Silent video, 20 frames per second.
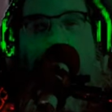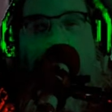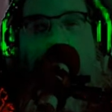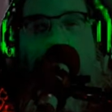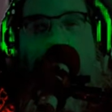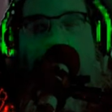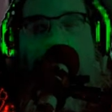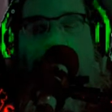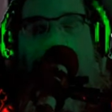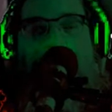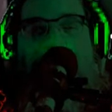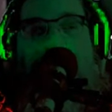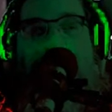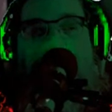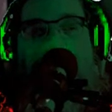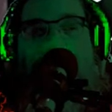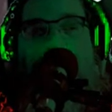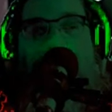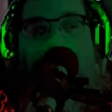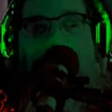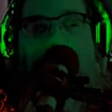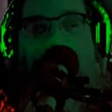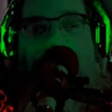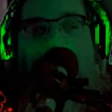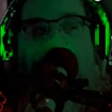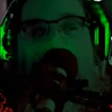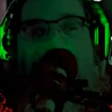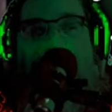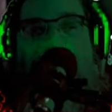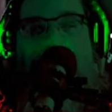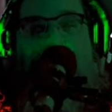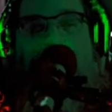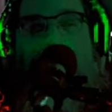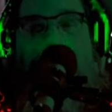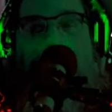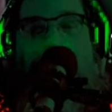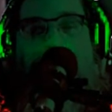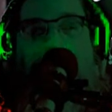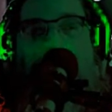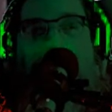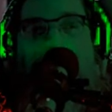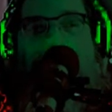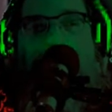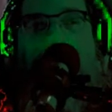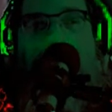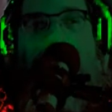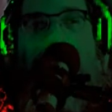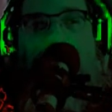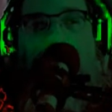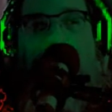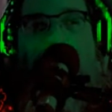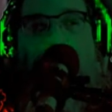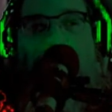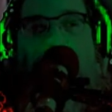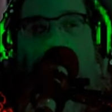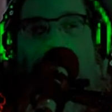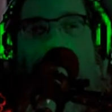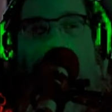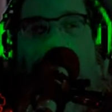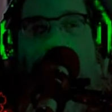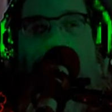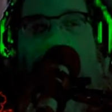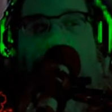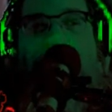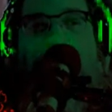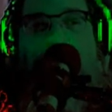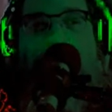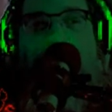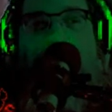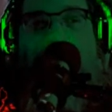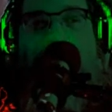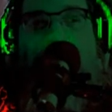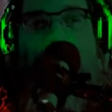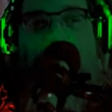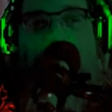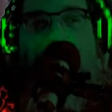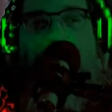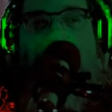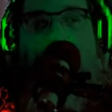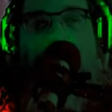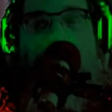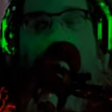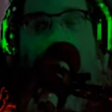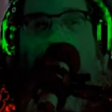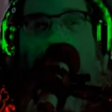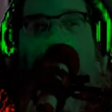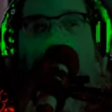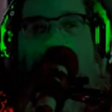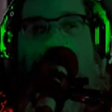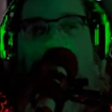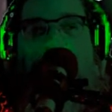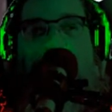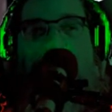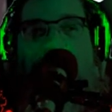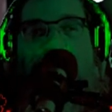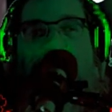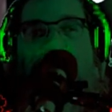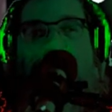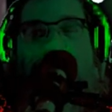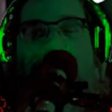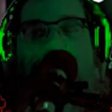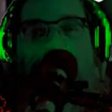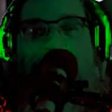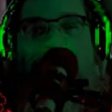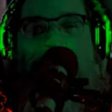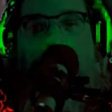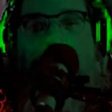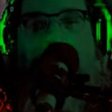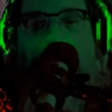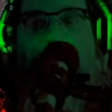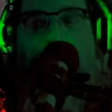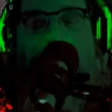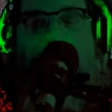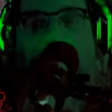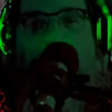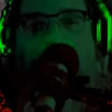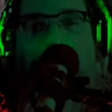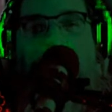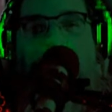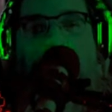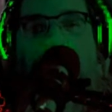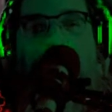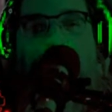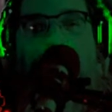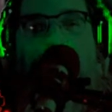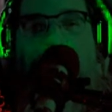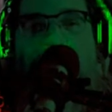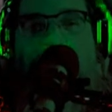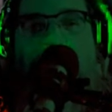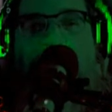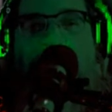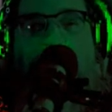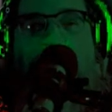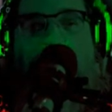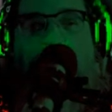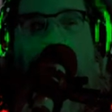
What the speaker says: And then she said, when she actually recorded it afterwards and she looked and she played it back, she said,